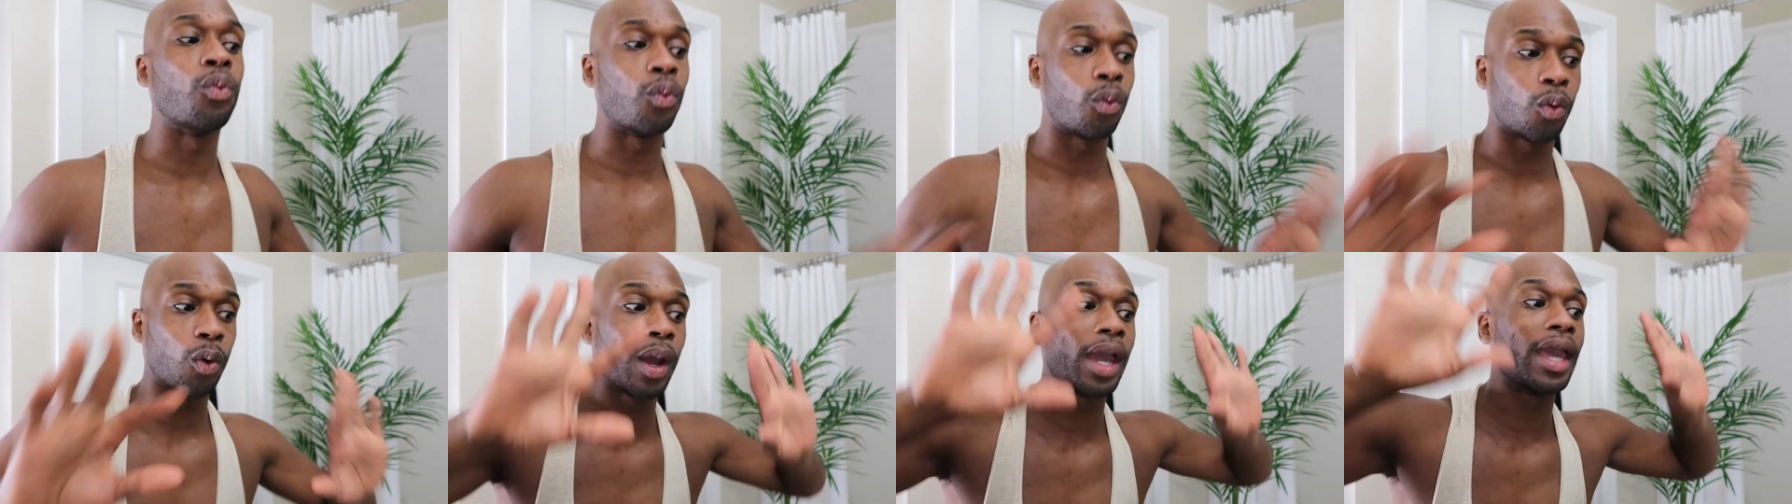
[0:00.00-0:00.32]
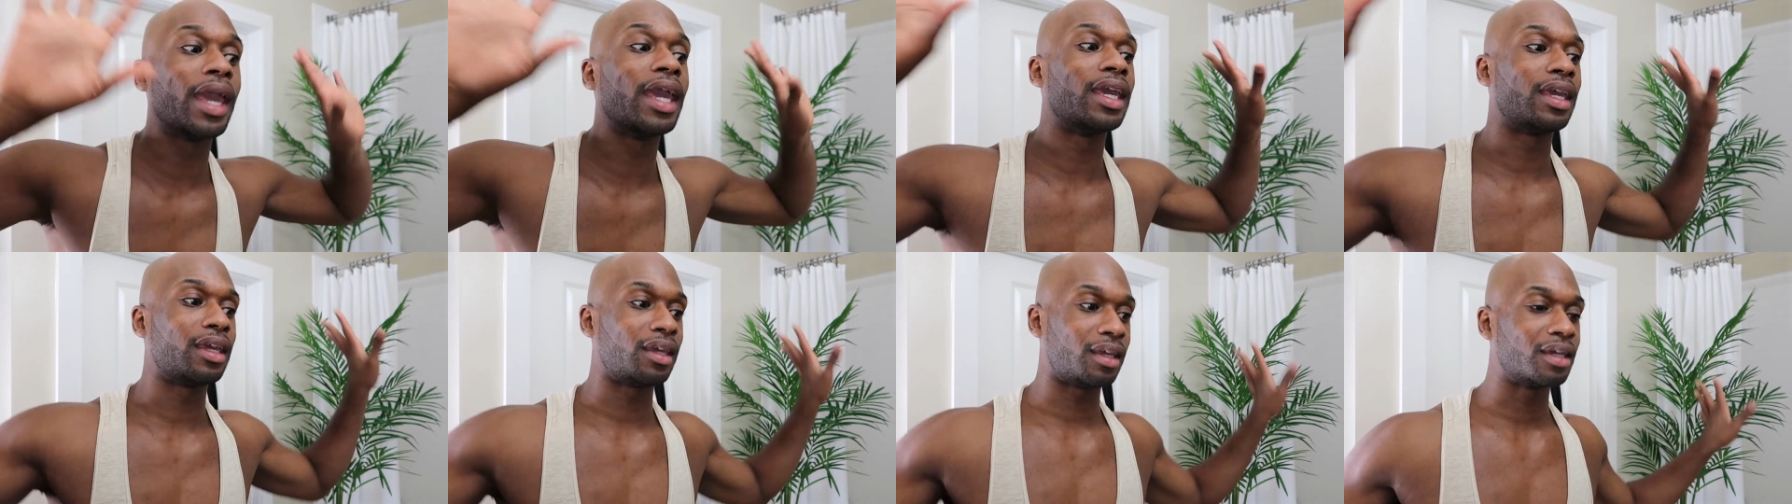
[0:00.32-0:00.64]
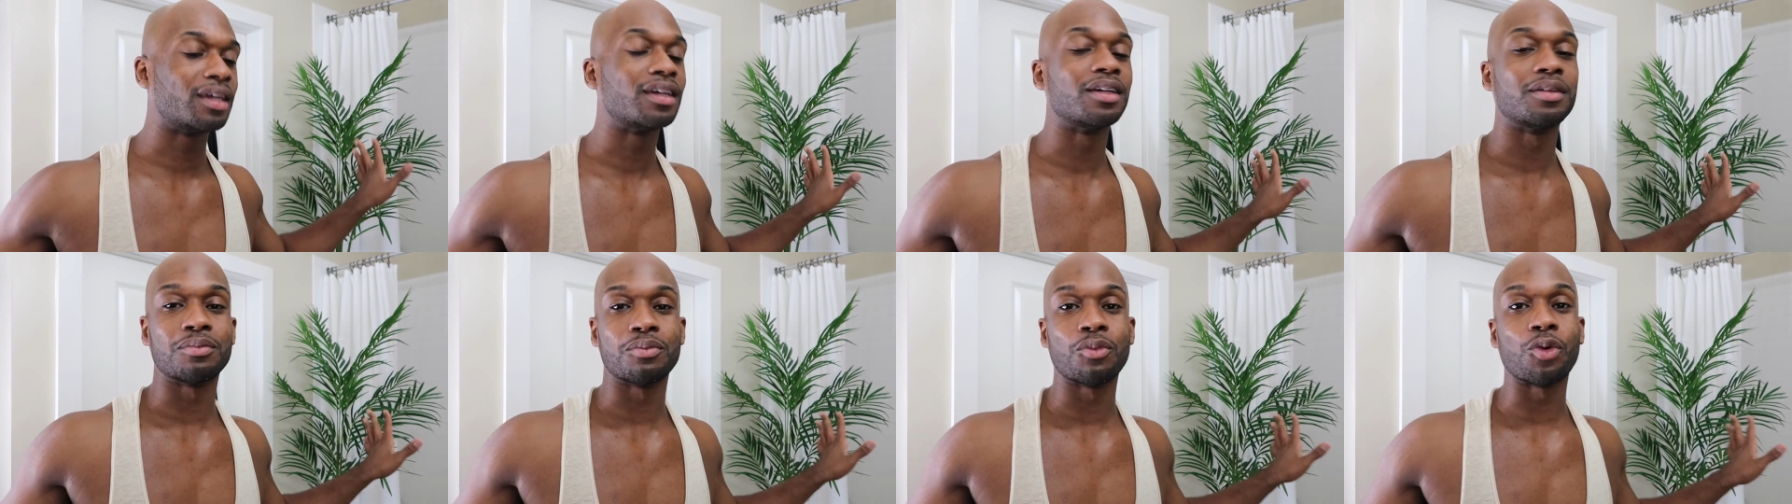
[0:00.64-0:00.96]
Way
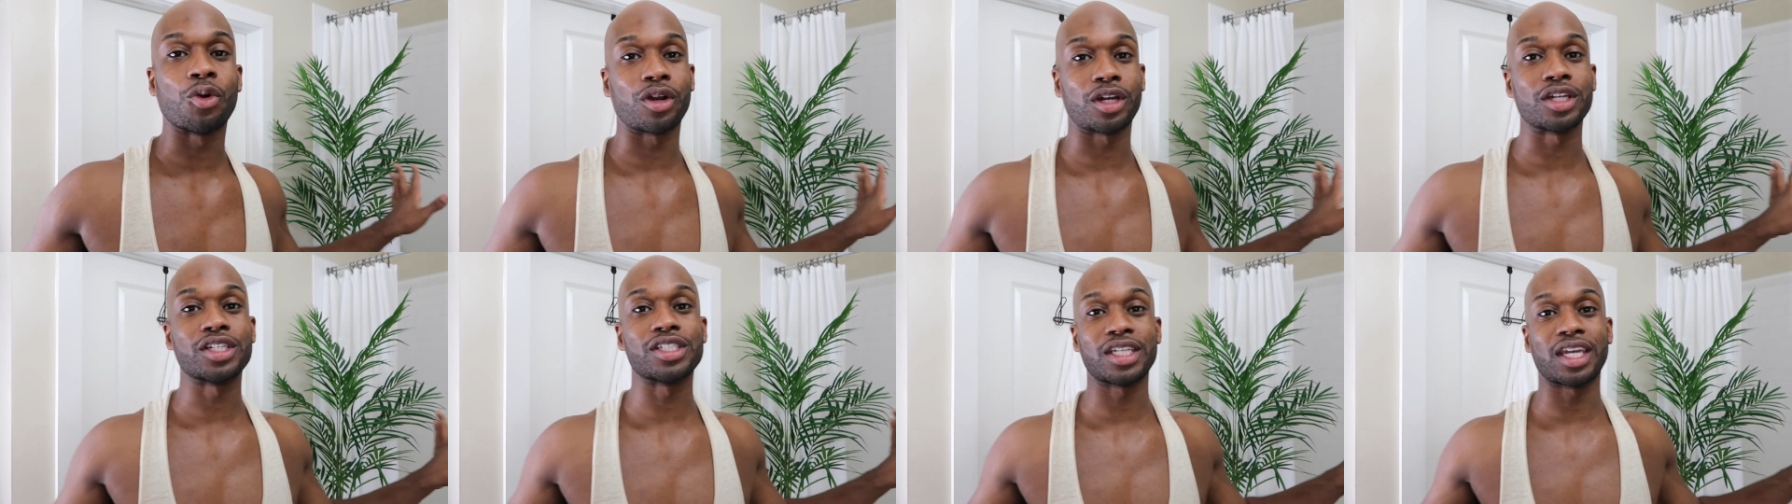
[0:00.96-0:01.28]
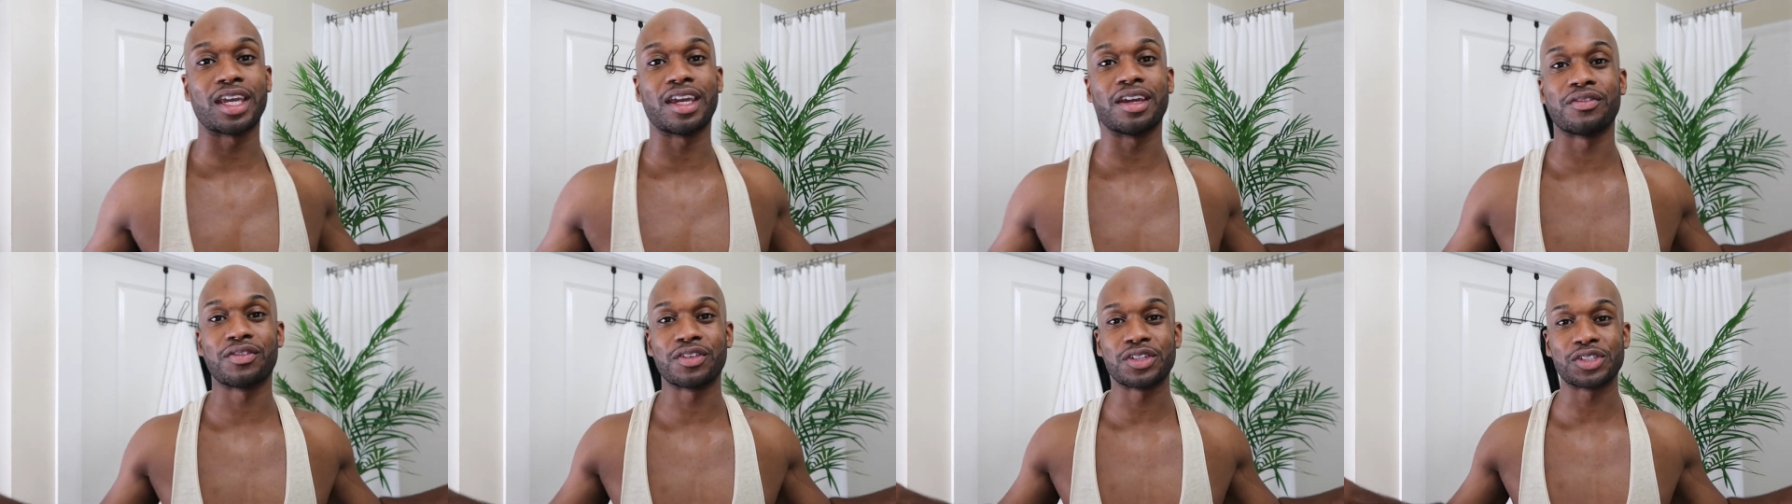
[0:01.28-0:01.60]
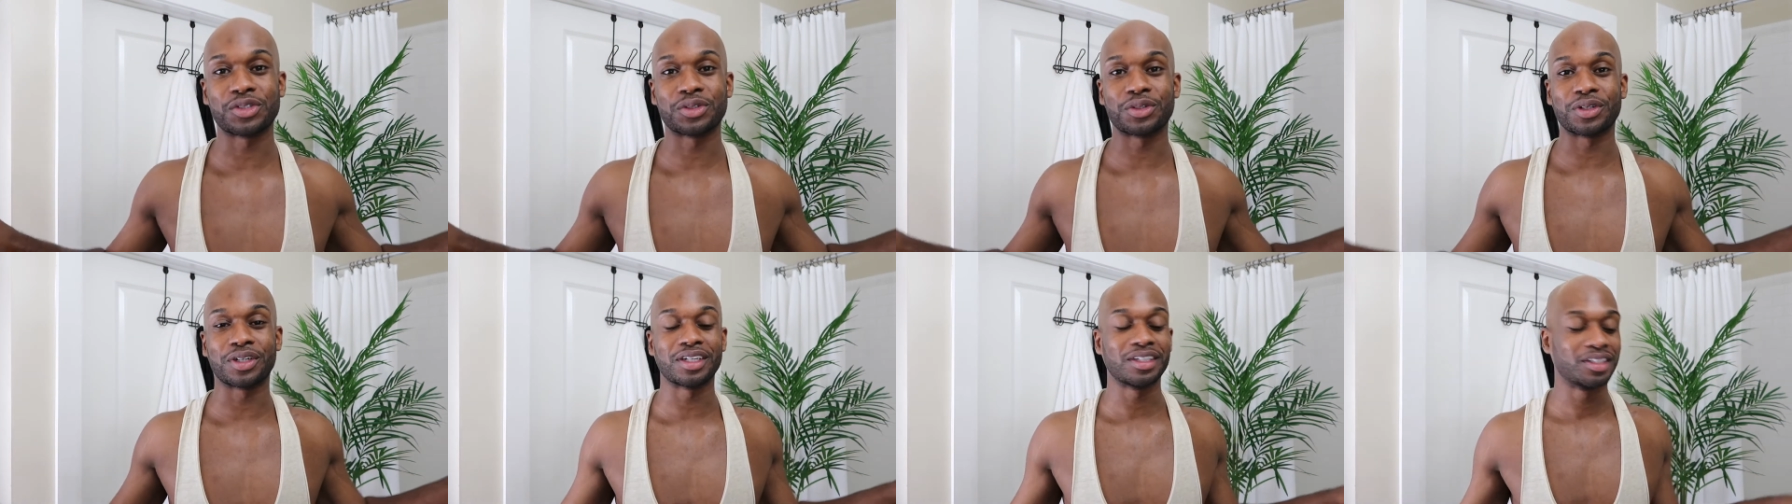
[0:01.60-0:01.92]
more to share for
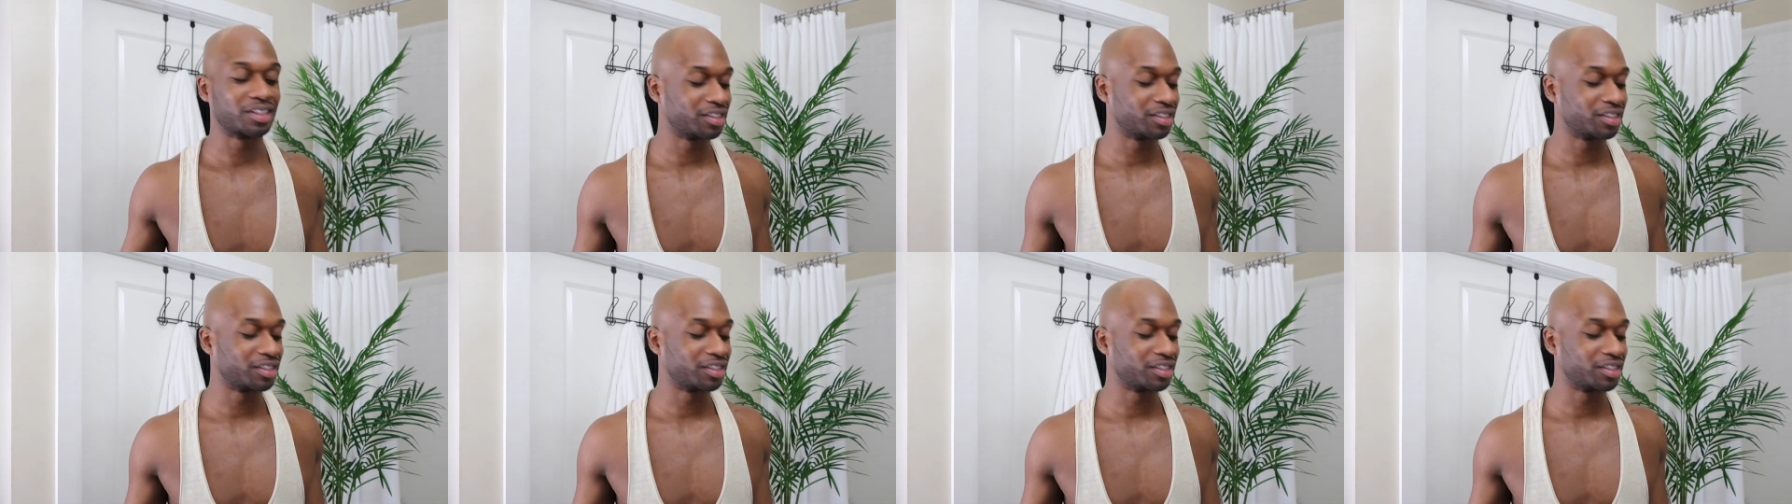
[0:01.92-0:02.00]
sure.